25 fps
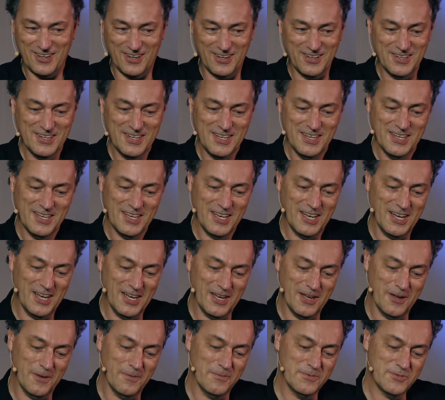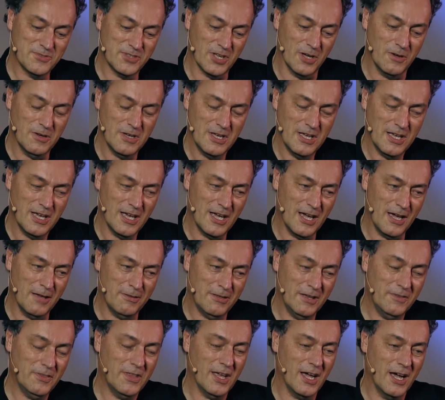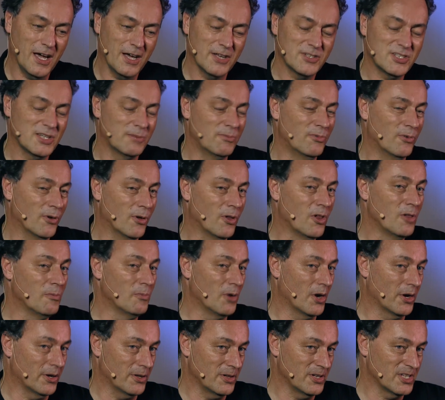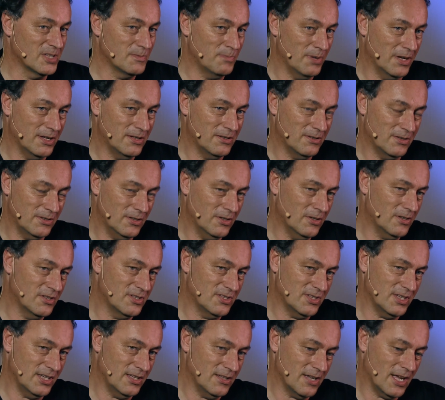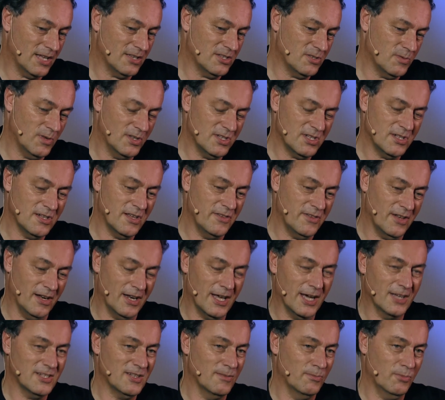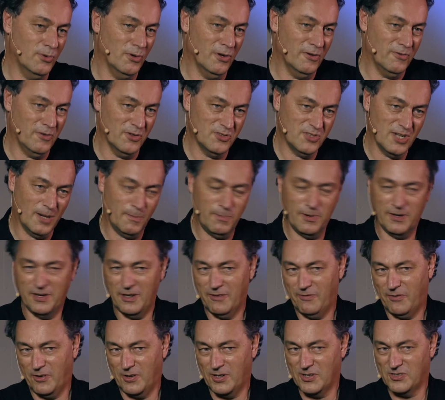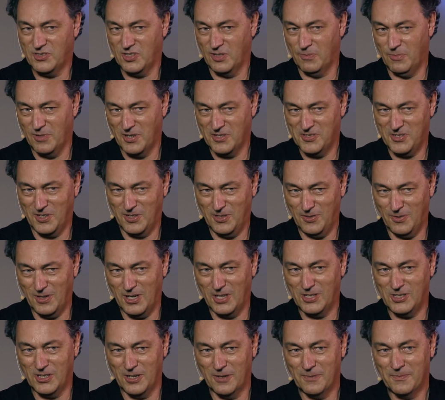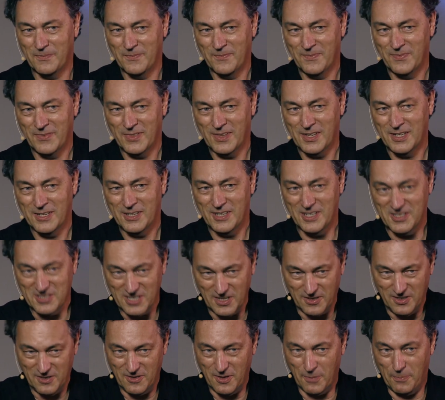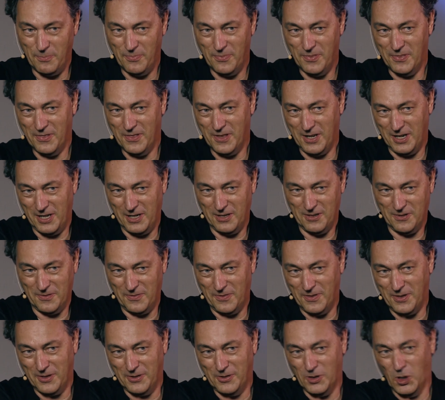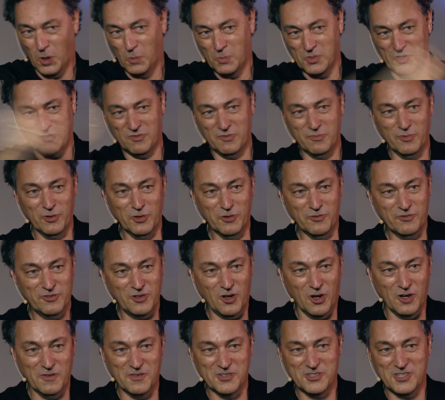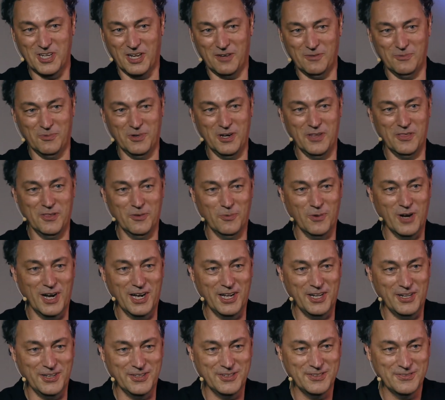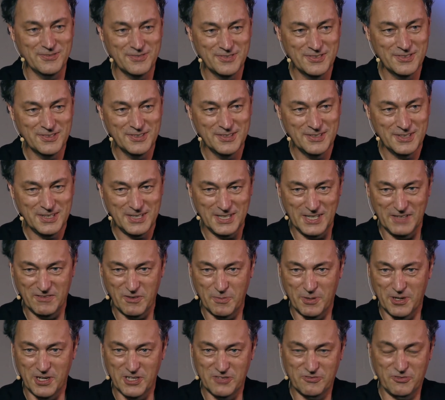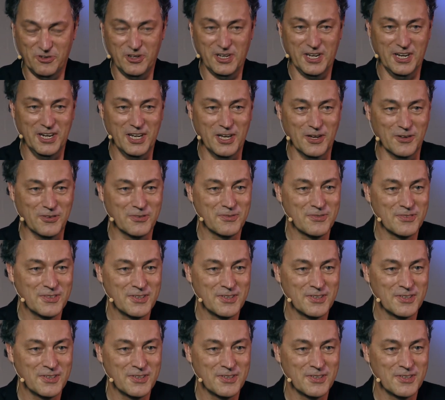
And uh, so I think there are some role models, but you could see that Switzerland and Luxembourg, for example, in a very similar situation, is that the, the, uh, the dome is removed, all of a sudden we're in the wild, and everybody's freaking out.